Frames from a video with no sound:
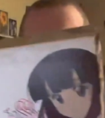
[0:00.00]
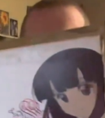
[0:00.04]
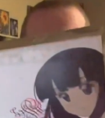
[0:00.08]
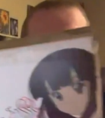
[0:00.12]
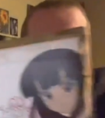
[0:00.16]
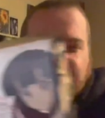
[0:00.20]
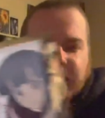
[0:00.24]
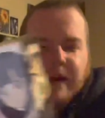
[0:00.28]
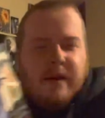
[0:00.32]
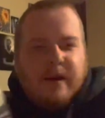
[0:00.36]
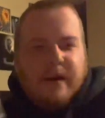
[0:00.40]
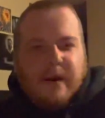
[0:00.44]

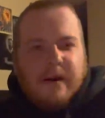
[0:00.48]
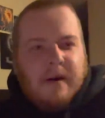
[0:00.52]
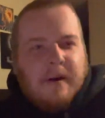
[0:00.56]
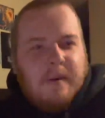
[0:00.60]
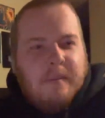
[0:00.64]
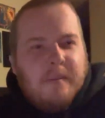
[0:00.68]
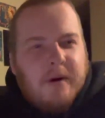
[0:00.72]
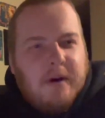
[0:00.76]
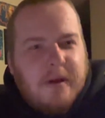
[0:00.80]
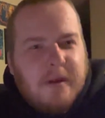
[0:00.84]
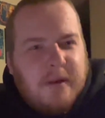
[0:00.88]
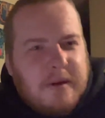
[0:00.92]
I
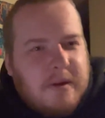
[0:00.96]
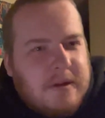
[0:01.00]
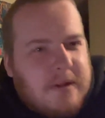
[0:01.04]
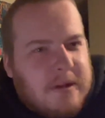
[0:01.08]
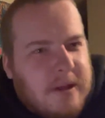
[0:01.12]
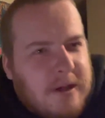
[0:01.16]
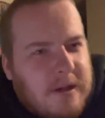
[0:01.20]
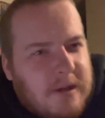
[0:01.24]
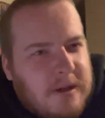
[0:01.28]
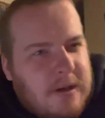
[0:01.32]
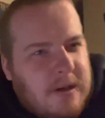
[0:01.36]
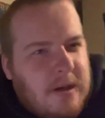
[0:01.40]
bought this
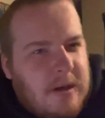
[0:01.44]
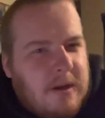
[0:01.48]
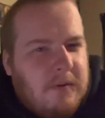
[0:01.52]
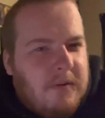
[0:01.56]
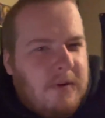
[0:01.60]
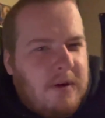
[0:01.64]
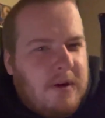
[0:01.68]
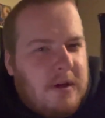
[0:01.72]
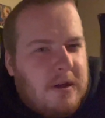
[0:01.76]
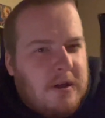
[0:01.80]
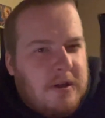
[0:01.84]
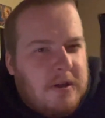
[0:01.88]
at a
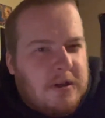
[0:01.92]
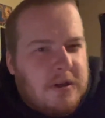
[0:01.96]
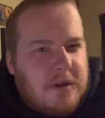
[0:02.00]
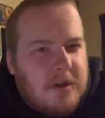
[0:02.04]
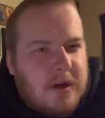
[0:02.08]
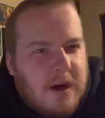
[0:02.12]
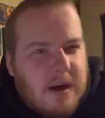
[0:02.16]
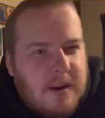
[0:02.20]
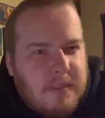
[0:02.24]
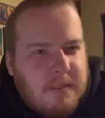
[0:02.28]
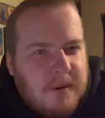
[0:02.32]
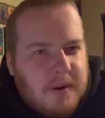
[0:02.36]
DVD
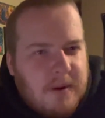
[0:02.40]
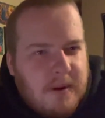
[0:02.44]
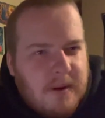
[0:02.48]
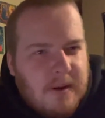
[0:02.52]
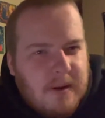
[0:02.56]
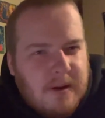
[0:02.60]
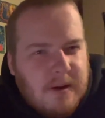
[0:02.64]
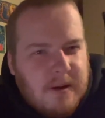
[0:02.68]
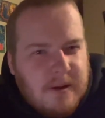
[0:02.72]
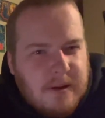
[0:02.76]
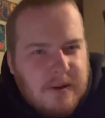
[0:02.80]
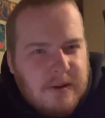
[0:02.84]
shop.
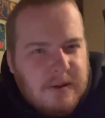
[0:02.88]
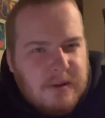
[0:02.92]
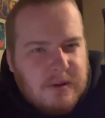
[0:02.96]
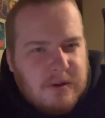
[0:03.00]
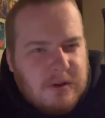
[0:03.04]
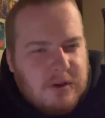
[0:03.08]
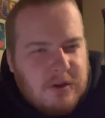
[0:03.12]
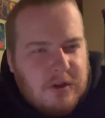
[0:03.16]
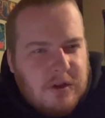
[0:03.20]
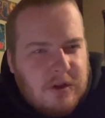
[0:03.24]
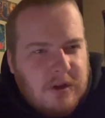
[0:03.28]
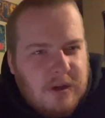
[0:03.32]
It was
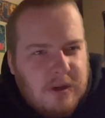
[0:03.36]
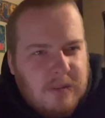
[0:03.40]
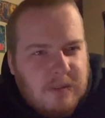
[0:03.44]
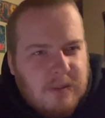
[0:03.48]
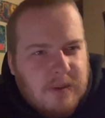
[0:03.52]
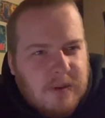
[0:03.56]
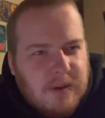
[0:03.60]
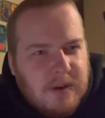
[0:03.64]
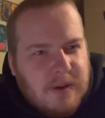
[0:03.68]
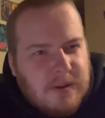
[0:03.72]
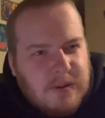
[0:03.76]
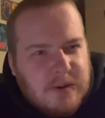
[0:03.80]
cheap
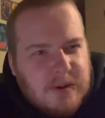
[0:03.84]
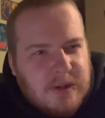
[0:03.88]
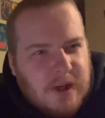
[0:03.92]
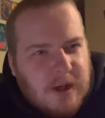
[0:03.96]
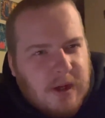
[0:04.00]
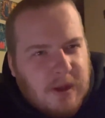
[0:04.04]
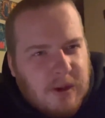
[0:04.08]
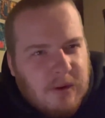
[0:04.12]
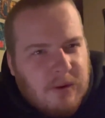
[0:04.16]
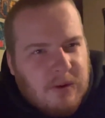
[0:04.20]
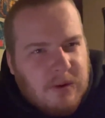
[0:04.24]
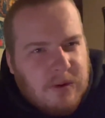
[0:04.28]
and it was
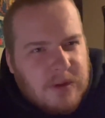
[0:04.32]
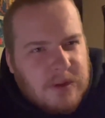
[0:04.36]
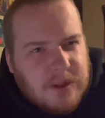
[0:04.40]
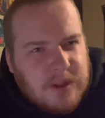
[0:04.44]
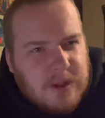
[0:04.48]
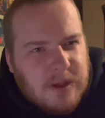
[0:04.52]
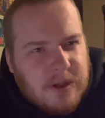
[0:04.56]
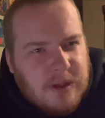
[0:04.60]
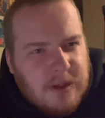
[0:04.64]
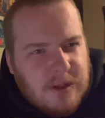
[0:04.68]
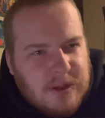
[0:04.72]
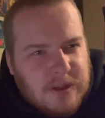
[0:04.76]
like the whole
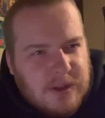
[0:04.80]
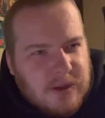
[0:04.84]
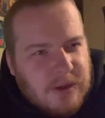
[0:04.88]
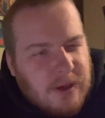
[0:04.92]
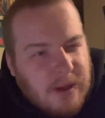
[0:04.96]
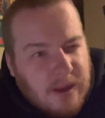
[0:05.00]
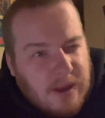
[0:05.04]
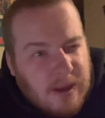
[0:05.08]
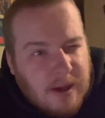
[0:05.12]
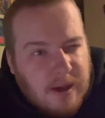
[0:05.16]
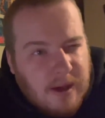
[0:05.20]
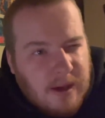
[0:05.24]
series, so I
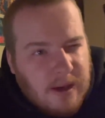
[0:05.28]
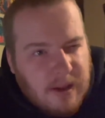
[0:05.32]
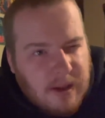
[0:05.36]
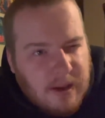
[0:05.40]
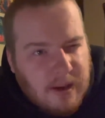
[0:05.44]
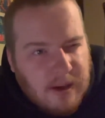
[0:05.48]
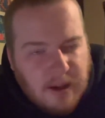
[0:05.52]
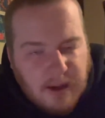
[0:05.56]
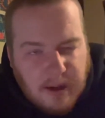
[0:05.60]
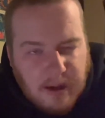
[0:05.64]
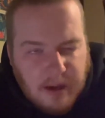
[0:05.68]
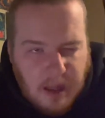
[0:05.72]
thought I'd
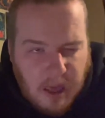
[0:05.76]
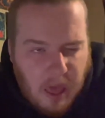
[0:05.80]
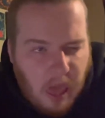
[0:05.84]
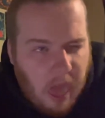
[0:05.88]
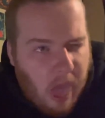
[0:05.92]
like it.